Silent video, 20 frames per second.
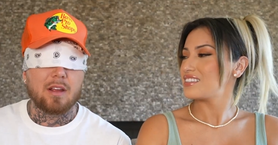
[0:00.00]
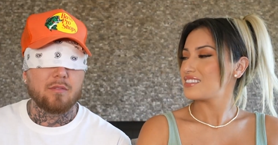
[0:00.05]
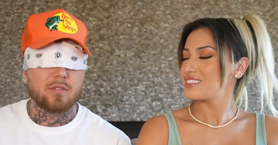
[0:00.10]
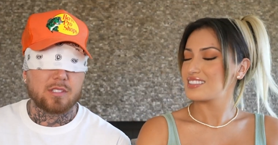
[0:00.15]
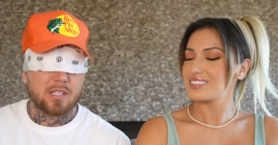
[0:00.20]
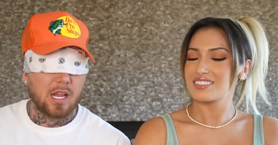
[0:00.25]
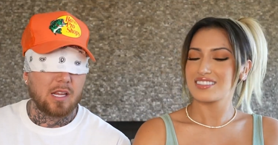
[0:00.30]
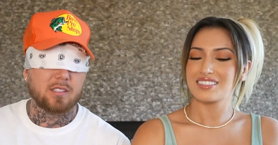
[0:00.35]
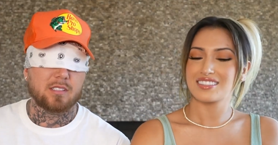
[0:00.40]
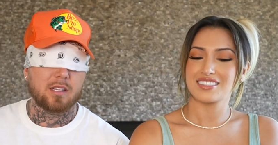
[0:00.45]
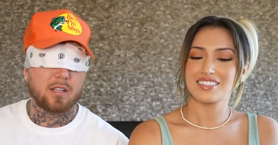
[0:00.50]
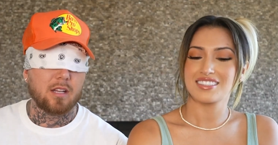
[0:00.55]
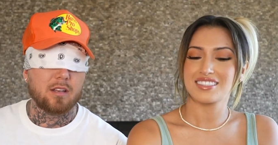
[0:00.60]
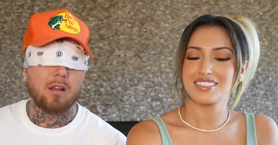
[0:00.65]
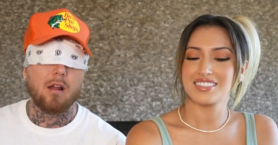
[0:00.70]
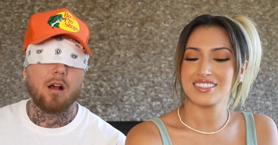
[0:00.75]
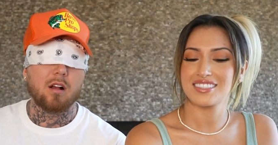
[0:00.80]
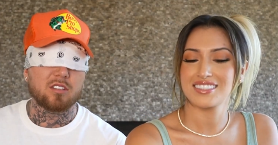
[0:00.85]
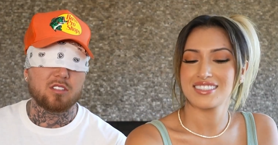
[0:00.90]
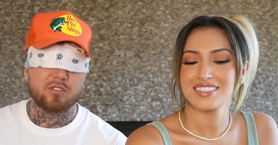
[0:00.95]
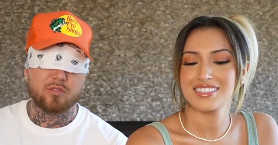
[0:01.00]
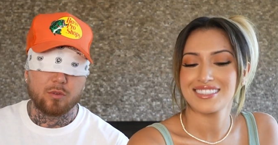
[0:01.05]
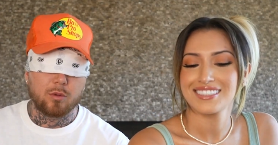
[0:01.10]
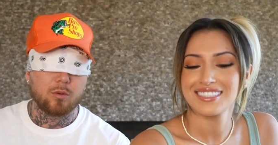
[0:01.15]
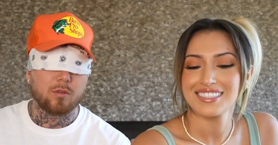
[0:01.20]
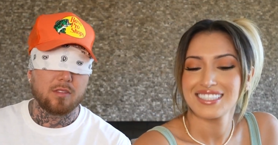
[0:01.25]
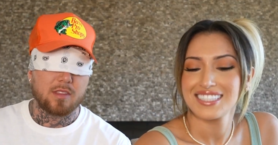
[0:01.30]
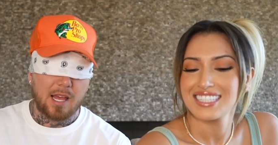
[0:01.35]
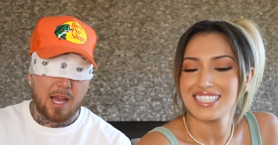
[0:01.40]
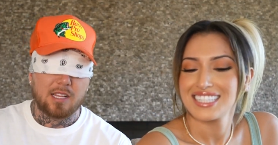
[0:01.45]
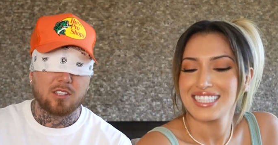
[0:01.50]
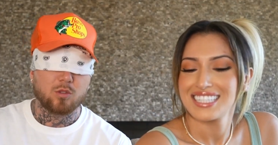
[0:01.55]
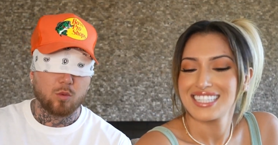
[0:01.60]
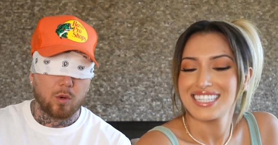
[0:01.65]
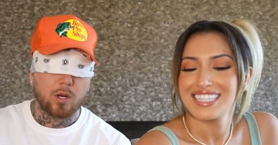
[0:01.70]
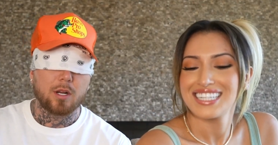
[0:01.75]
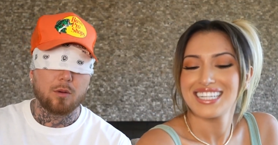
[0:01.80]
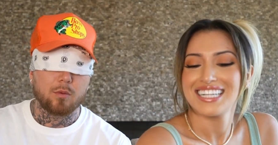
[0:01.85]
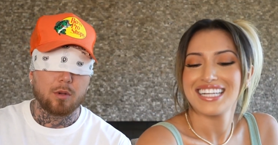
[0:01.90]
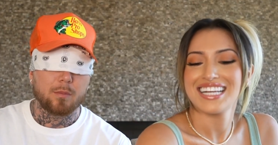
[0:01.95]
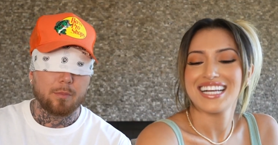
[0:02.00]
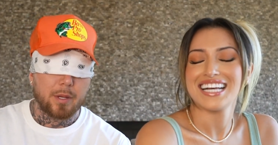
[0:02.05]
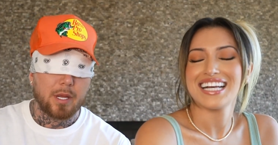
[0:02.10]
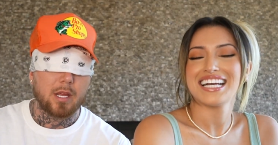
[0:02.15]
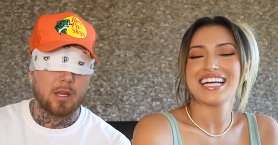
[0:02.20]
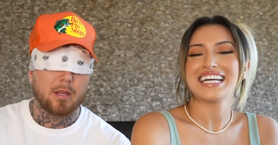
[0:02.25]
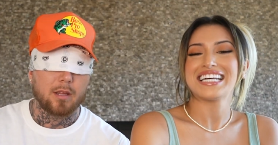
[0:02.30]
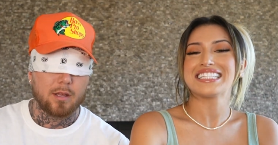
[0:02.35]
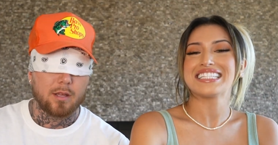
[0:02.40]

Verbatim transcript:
Speaker 1: ever tasted the dog's food, that's what it would be.